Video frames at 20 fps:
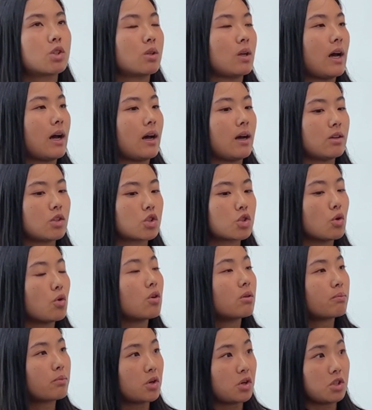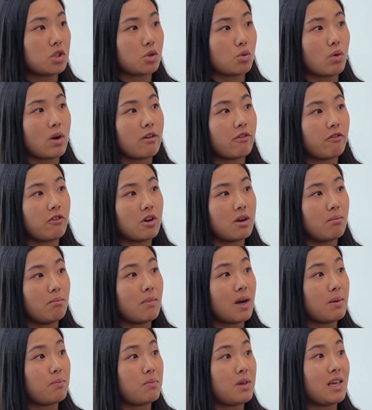uh, sold per square foot
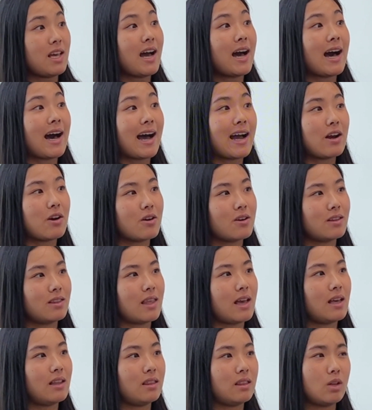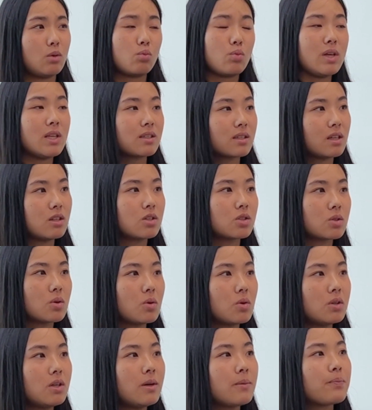might be higher than the recent
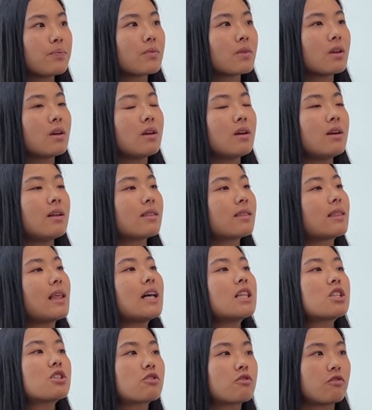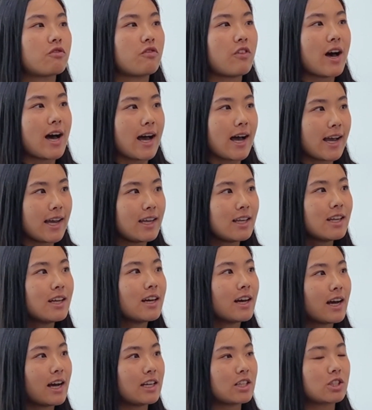sold. Mm-hmm. That's fine
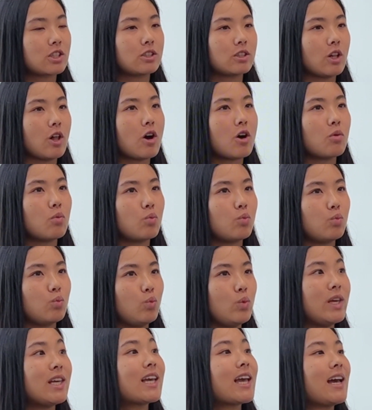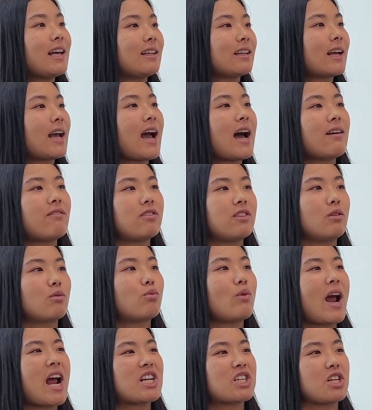as long we can have the
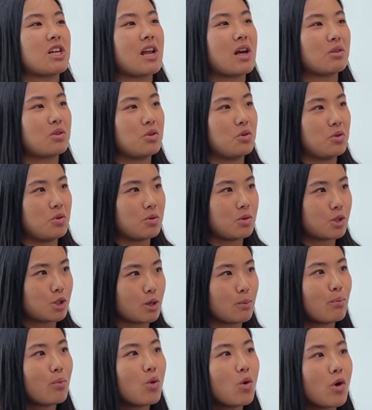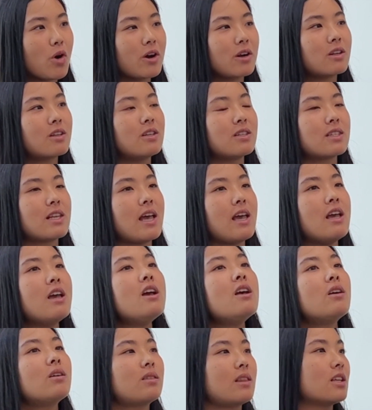rationale to support to say
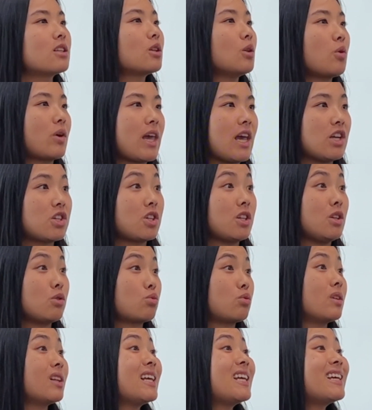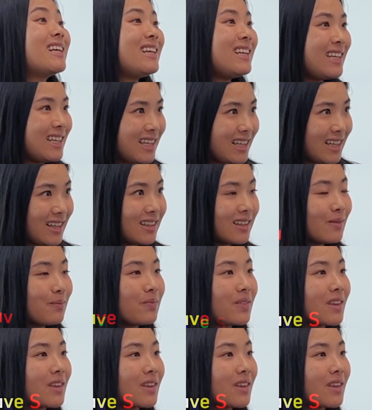this location is really keen